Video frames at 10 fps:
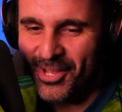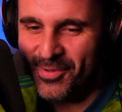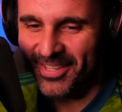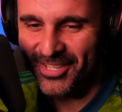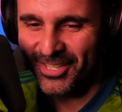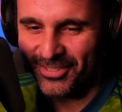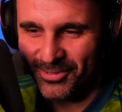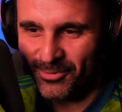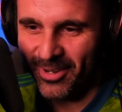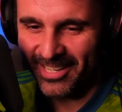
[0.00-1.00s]
Let me just
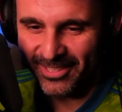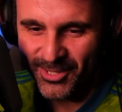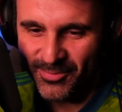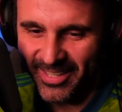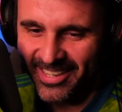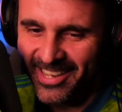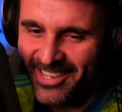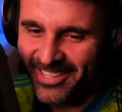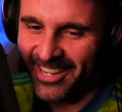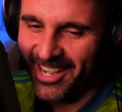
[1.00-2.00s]
rewind a little bit.
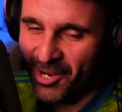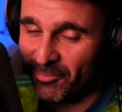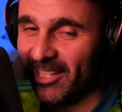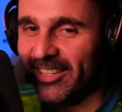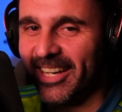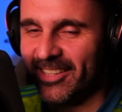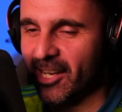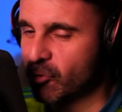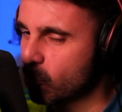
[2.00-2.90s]
Uh, I'm really liking that.